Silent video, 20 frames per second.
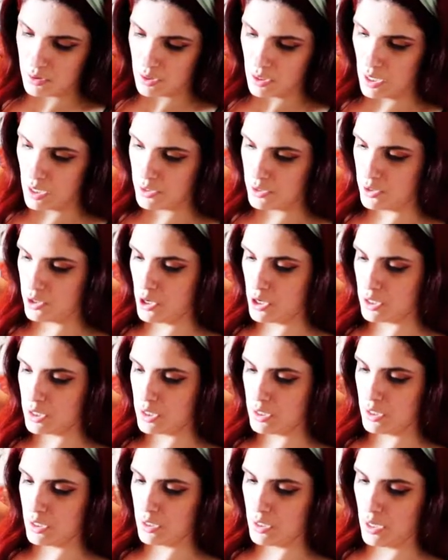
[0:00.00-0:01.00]

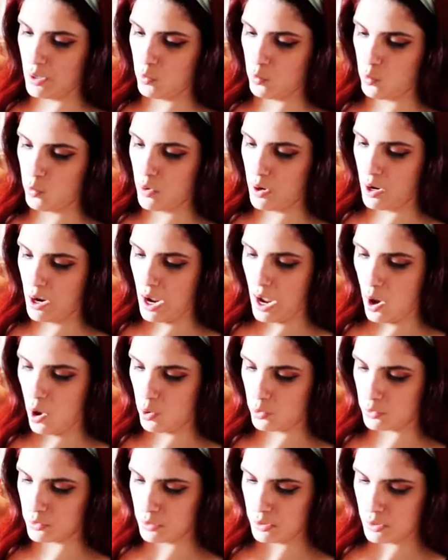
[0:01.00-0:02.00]
adjusting like
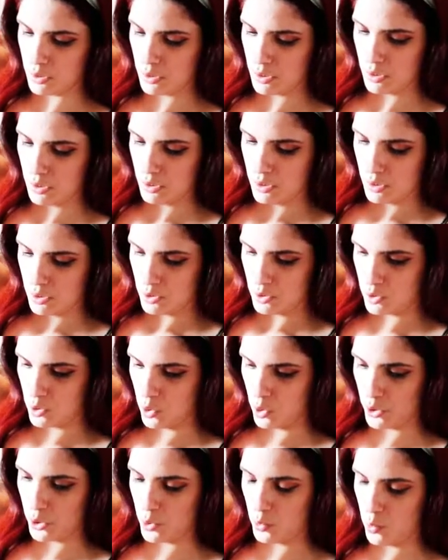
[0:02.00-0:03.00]
how
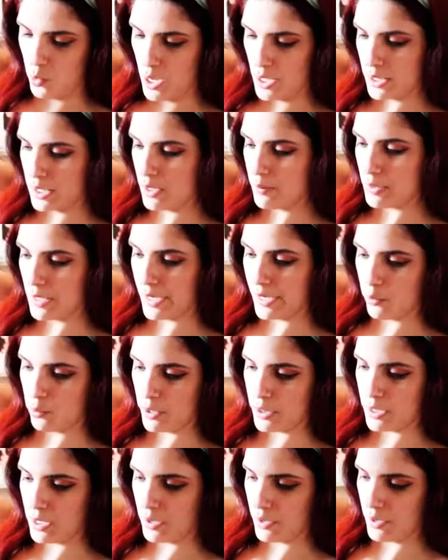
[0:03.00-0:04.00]
tall you want them, like
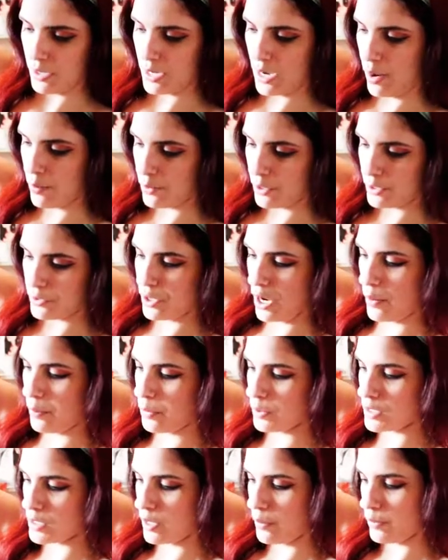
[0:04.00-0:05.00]
with the camera
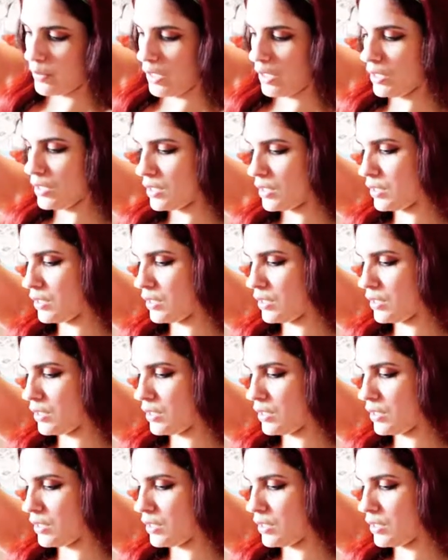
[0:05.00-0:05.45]
tripod, same thing.